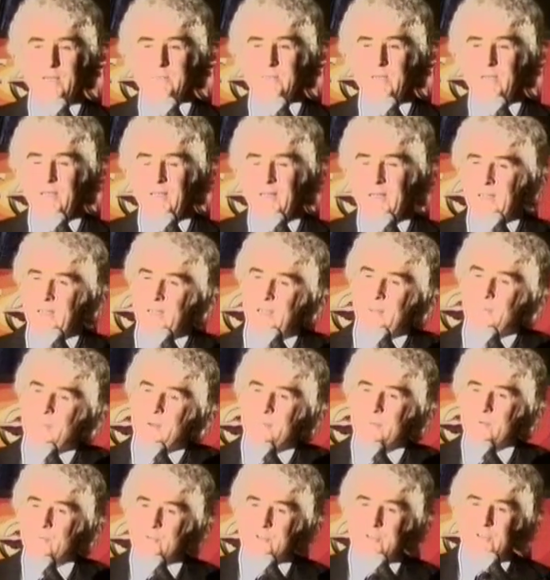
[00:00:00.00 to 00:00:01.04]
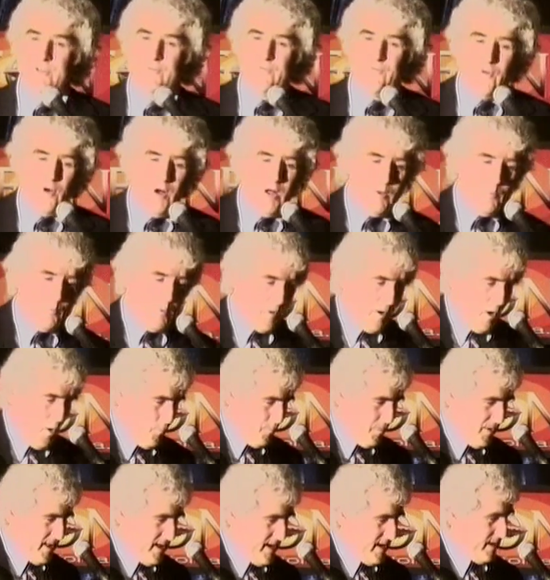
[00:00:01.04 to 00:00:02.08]
I remember it was in the fall and we were
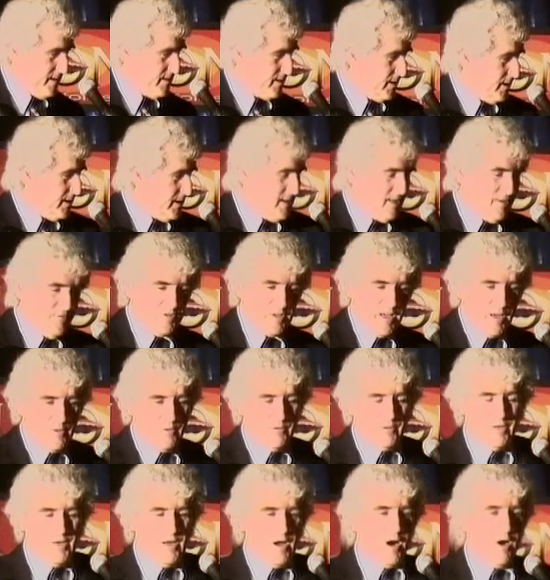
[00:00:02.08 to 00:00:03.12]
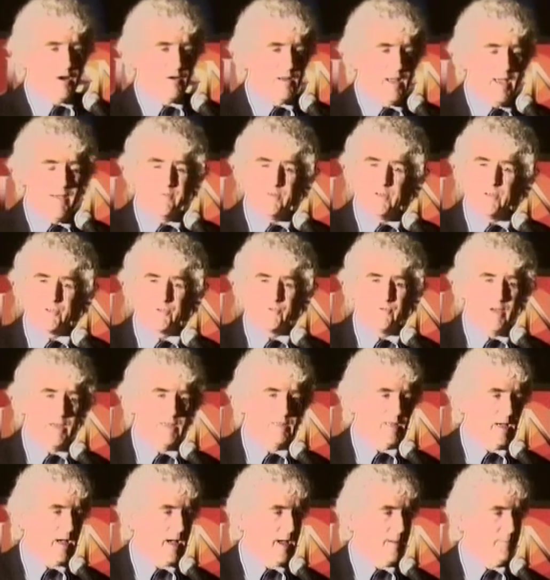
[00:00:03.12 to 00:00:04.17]
out playing in the leaves out in the yard and having this
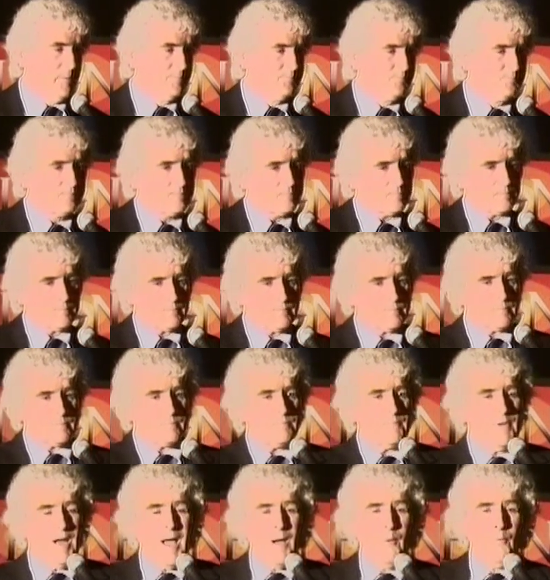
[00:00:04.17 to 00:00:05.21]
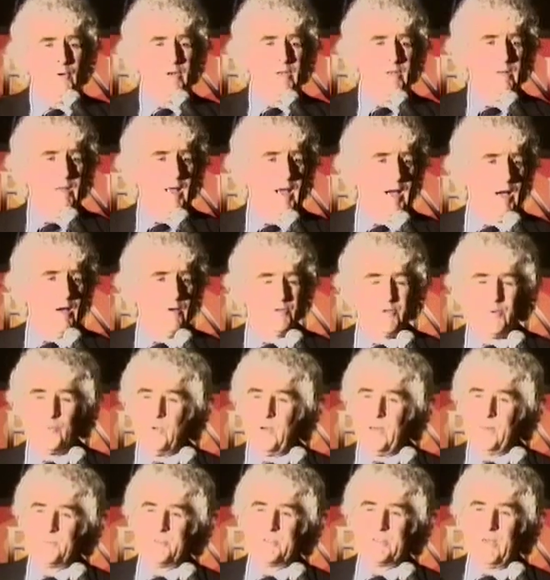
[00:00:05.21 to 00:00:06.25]
great time. And I went in the house and
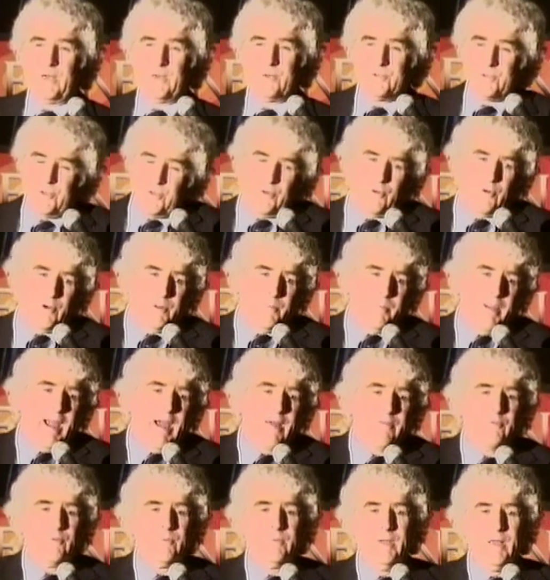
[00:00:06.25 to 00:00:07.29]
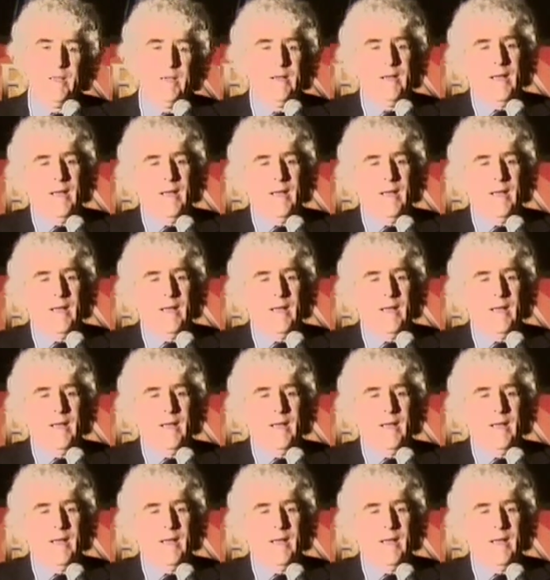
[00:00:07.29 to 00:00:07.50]
went upstairs to go to the bathroom.